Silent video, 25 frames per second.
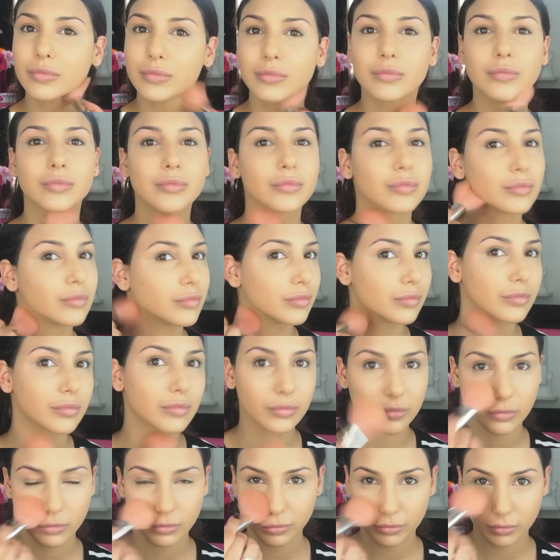
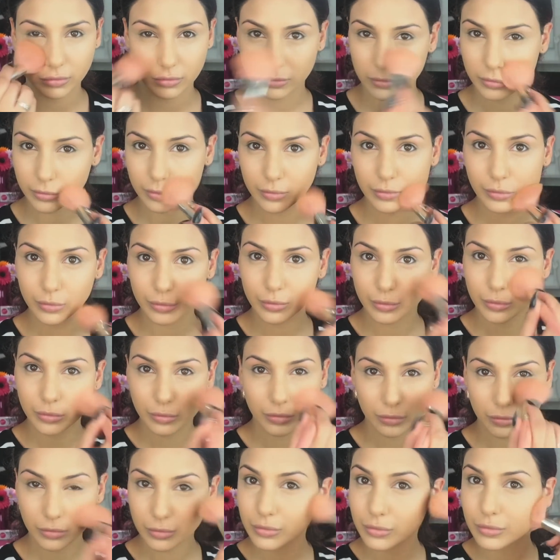Translucent Powder in shade
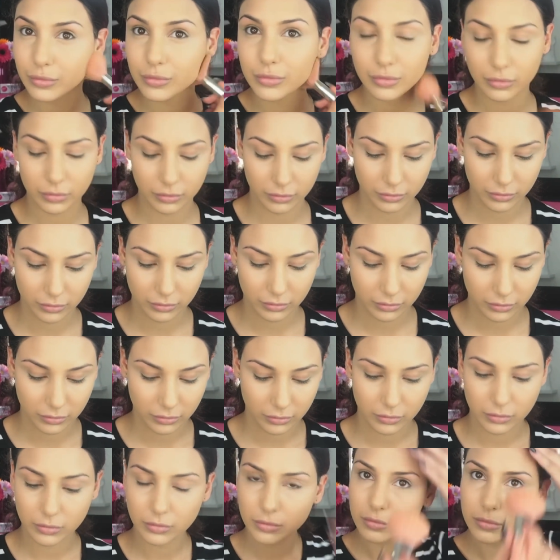fifteen. I
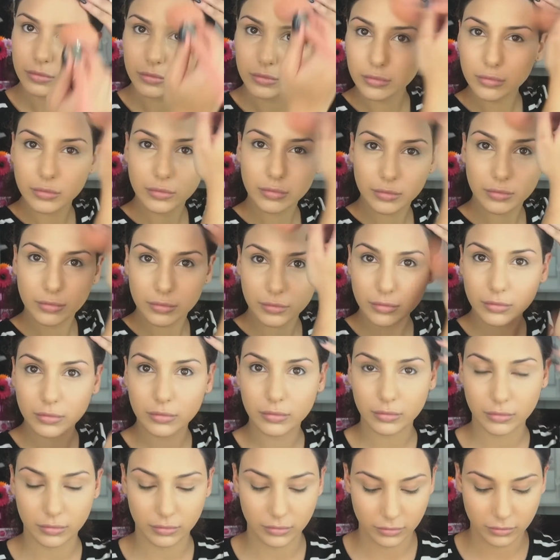don't want the look to
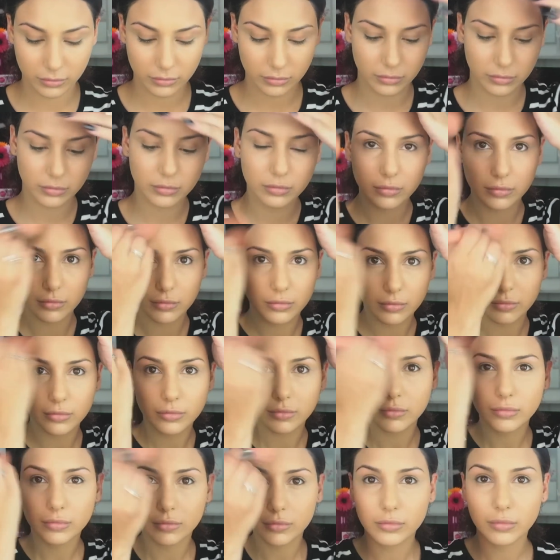be too
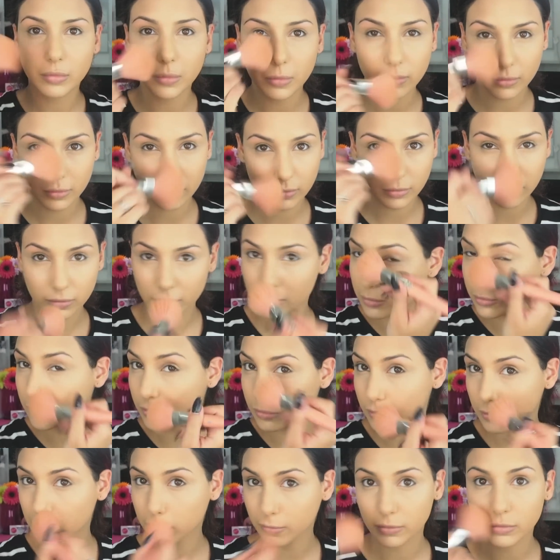matte as I want to keep
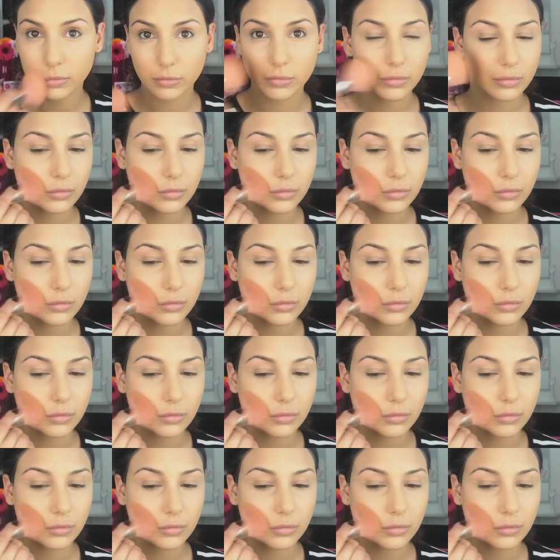that dewy